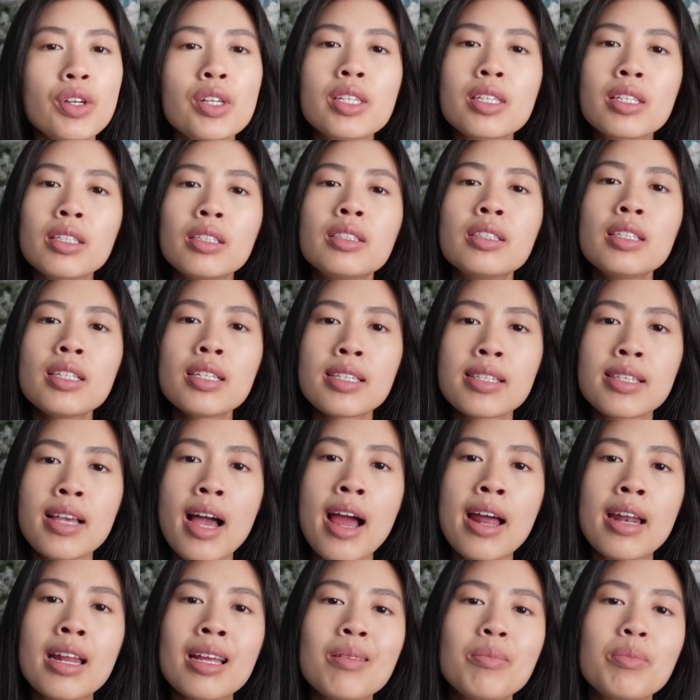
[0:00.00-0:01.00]
still
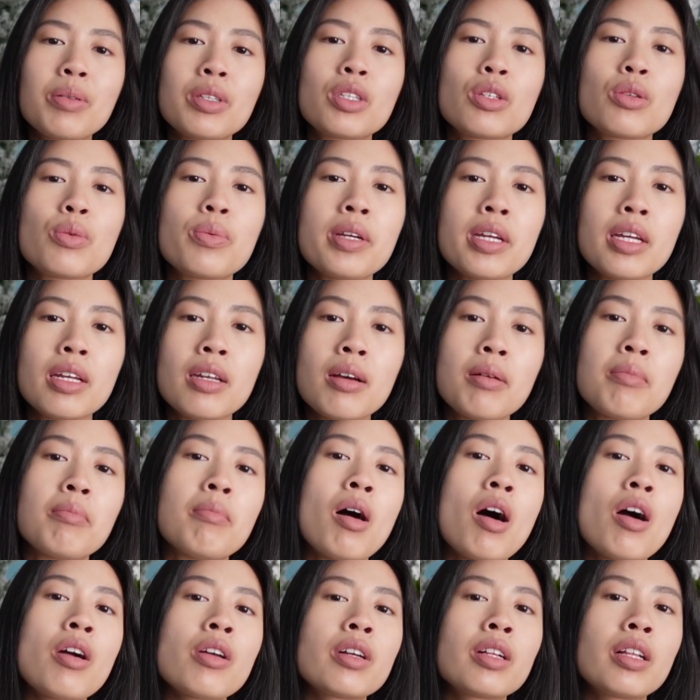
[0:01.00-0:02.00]
deciding between a
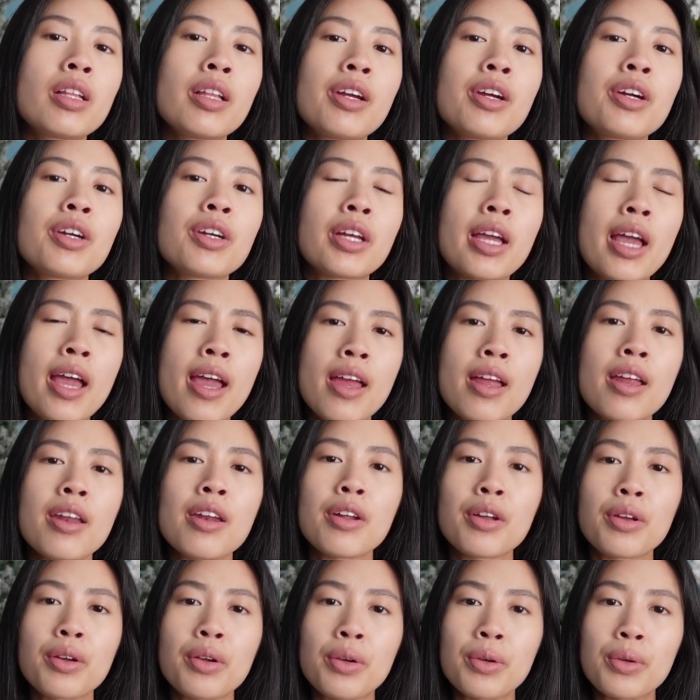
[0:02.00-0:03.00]
Moncler or
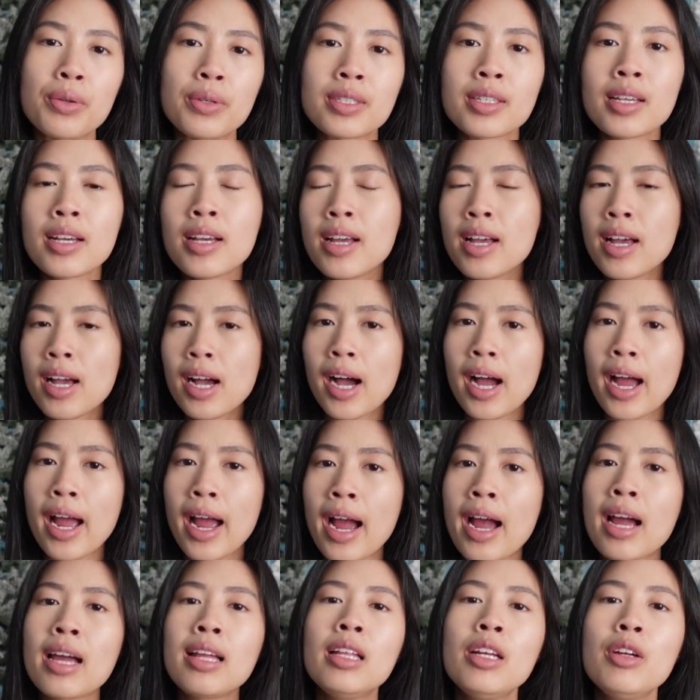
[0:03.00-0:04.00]
Canada Goose, I
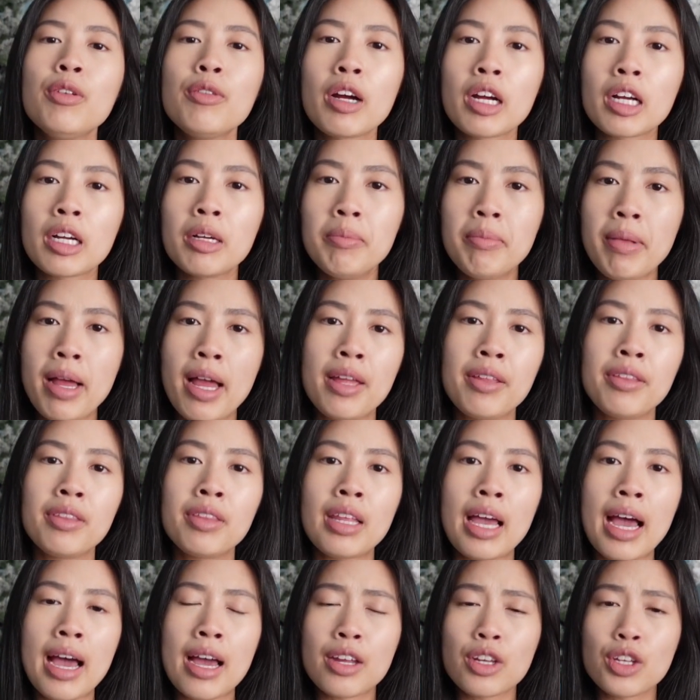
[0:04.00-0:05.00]
highly recommend
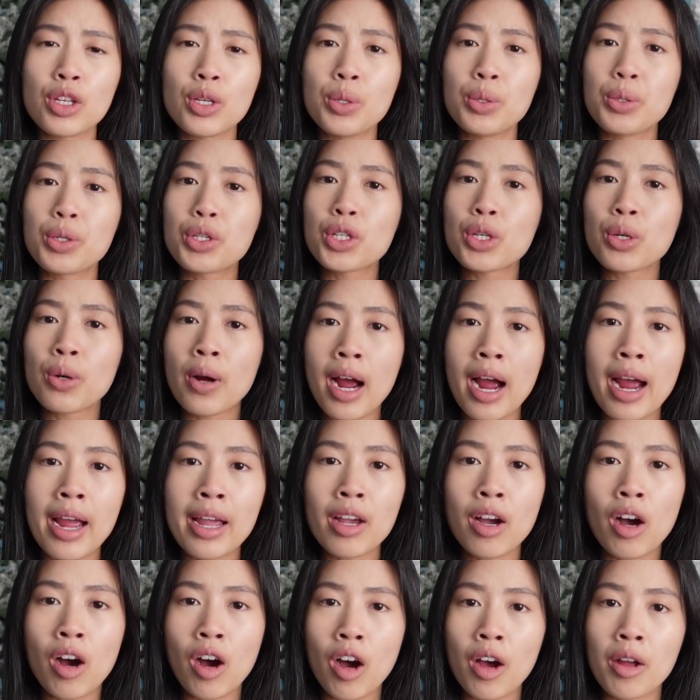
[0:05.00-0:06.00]
that you
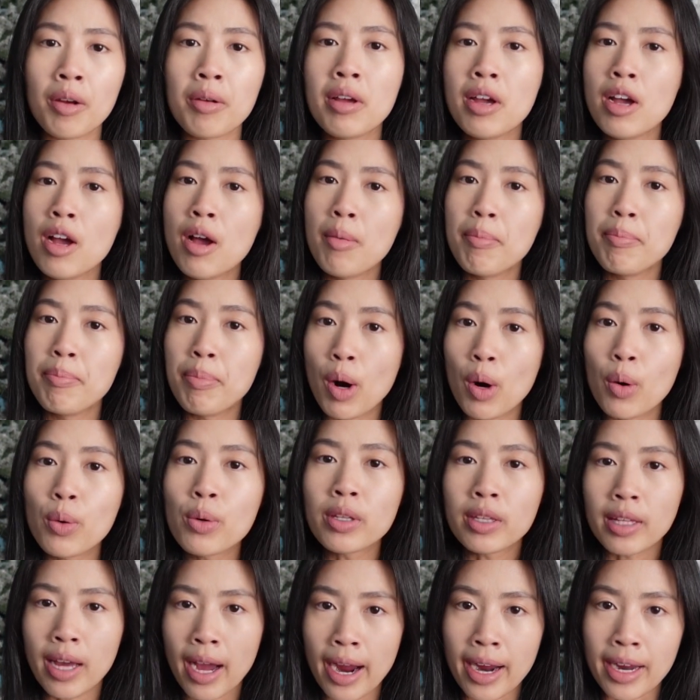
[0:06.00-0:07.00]
try on
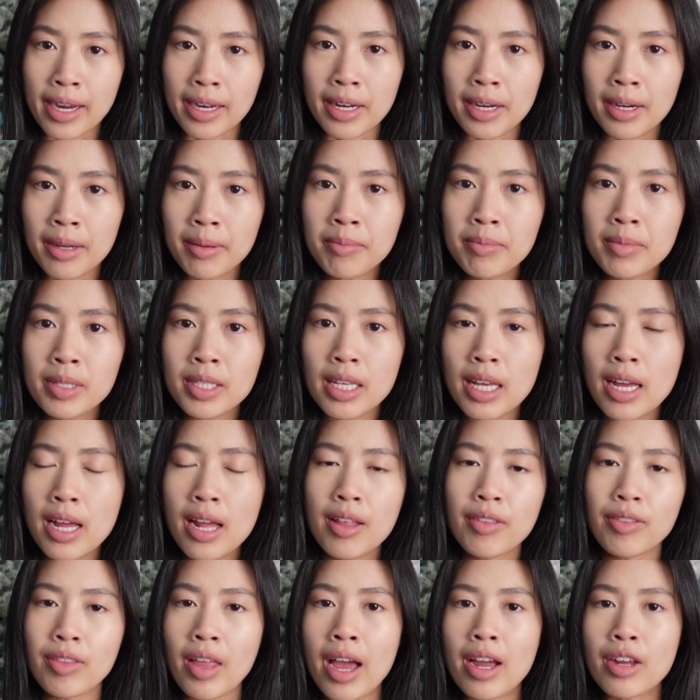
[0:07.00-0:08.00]
both items
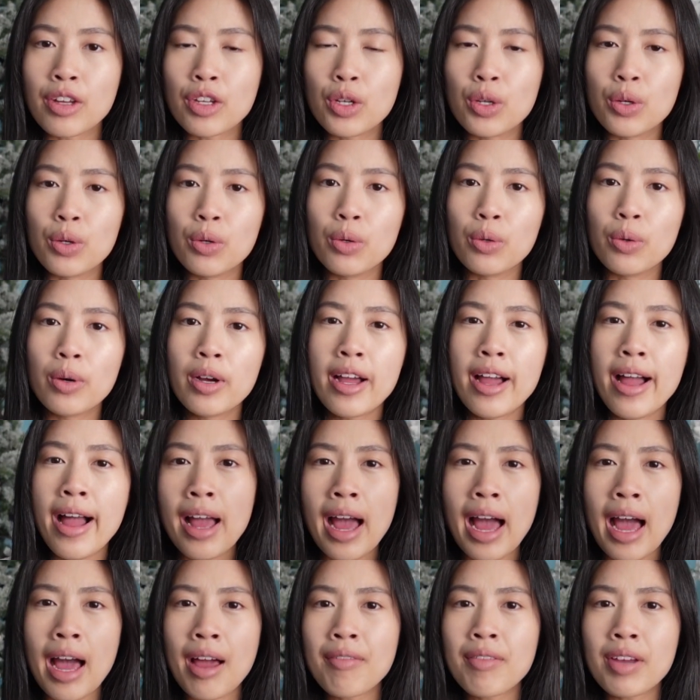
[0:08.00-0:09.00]
that you
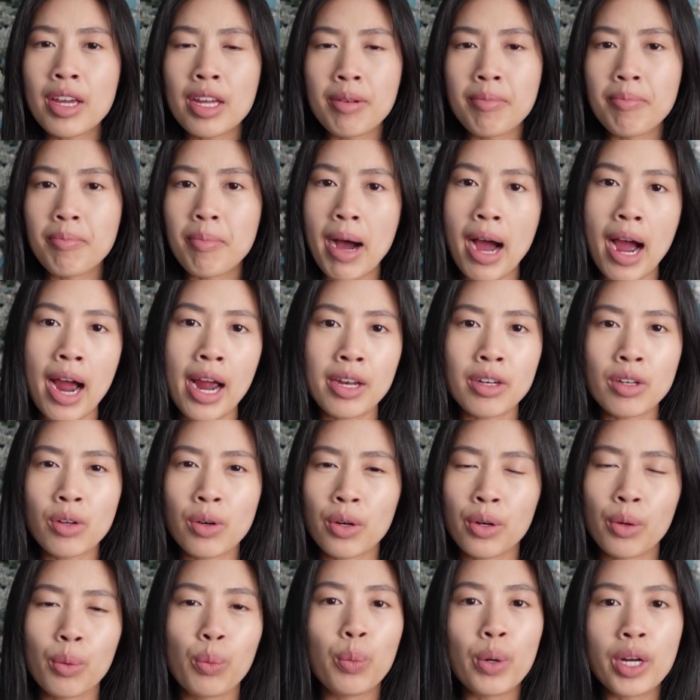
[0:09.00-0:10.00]
have in mind
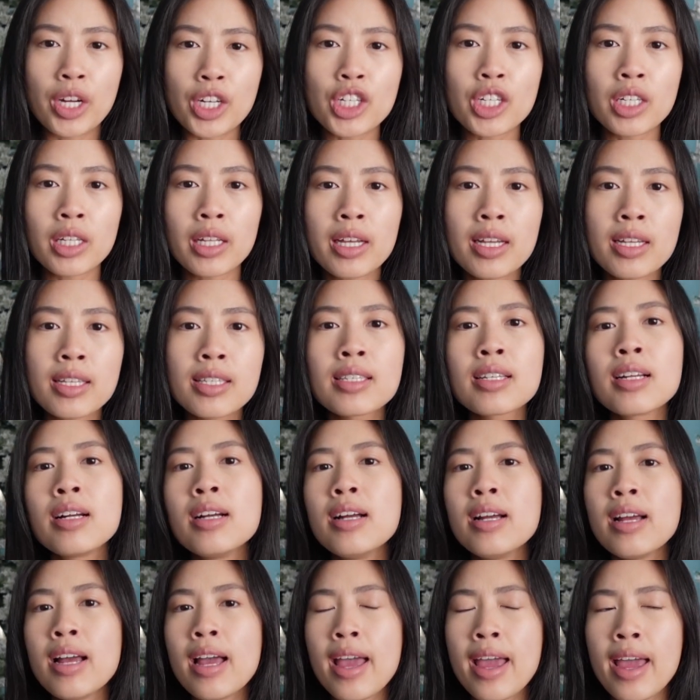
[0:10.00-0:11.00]
or a wish list,
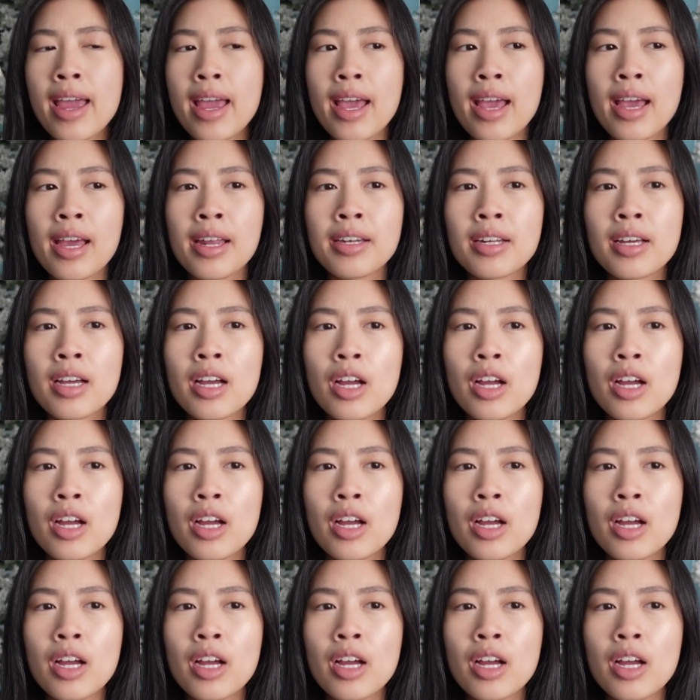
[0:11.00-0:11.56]
and